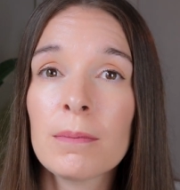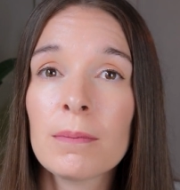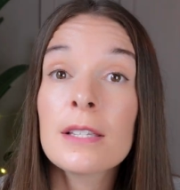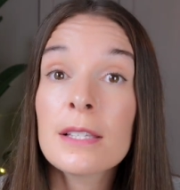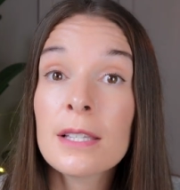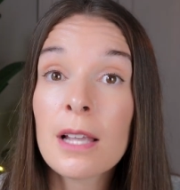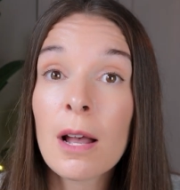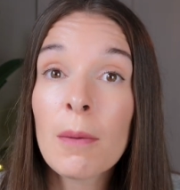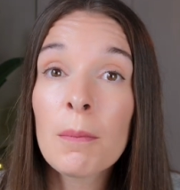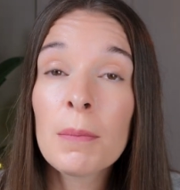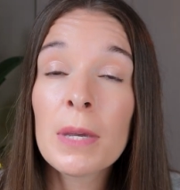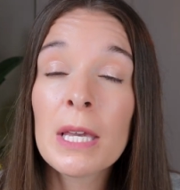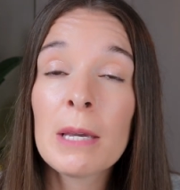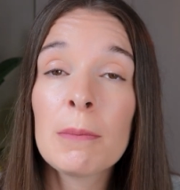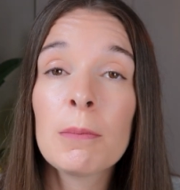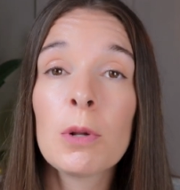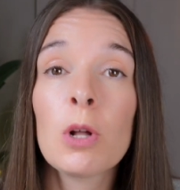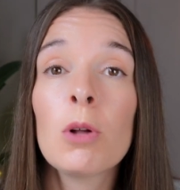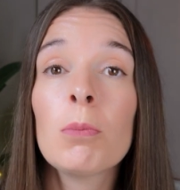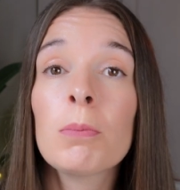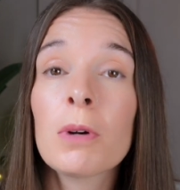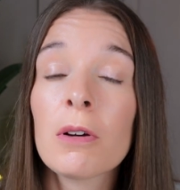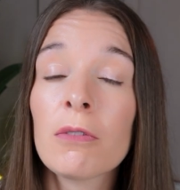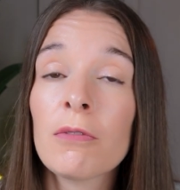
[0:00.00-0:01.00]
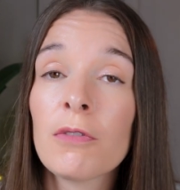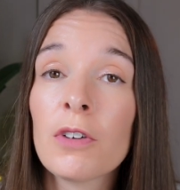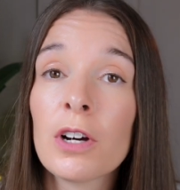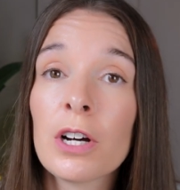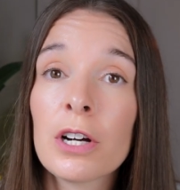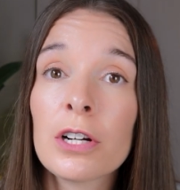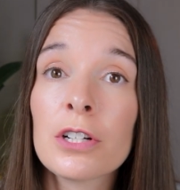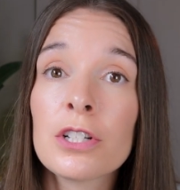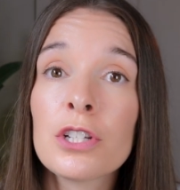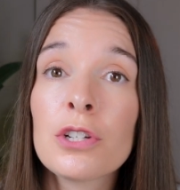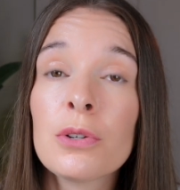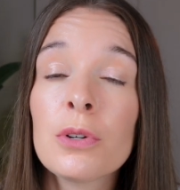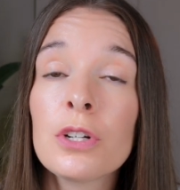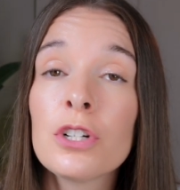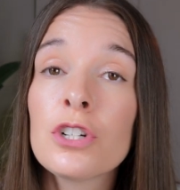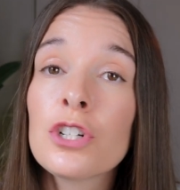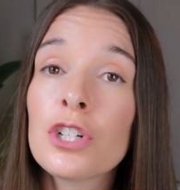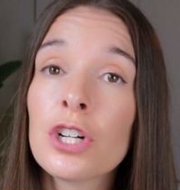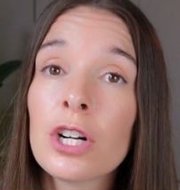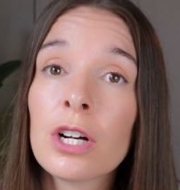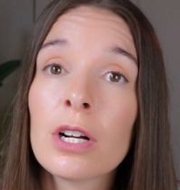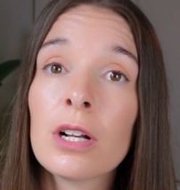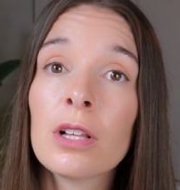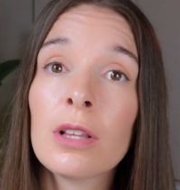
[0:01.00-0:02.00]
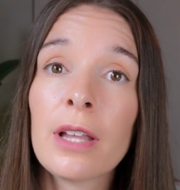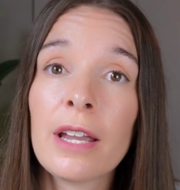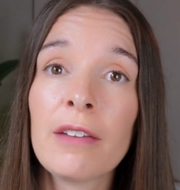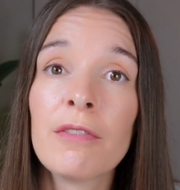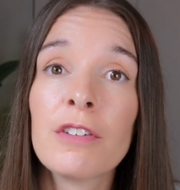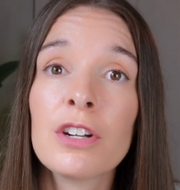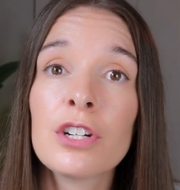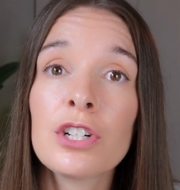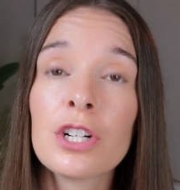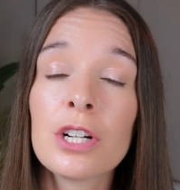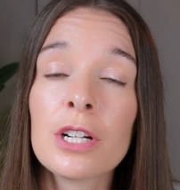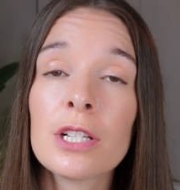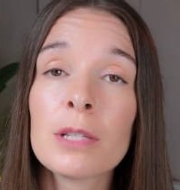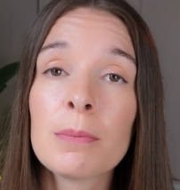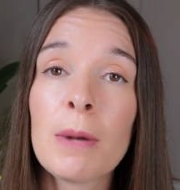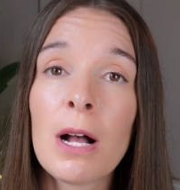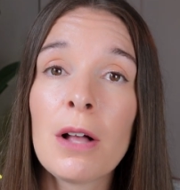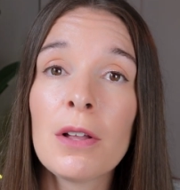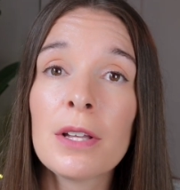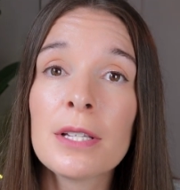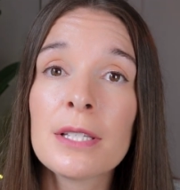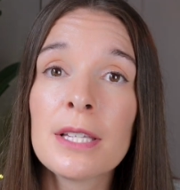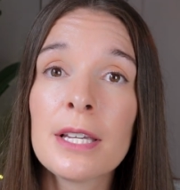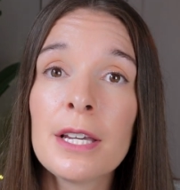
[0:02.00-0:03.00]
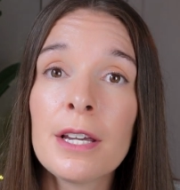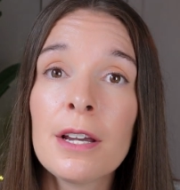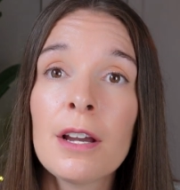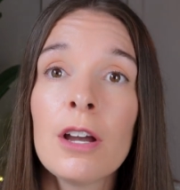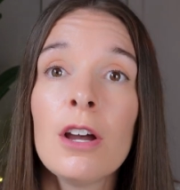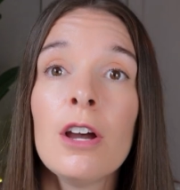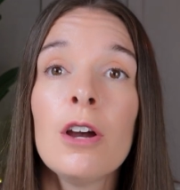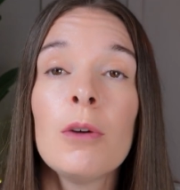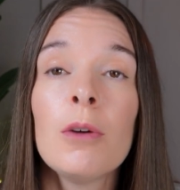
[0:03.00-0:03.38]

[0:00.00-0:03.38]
Some people prefer to insure a life insurance policy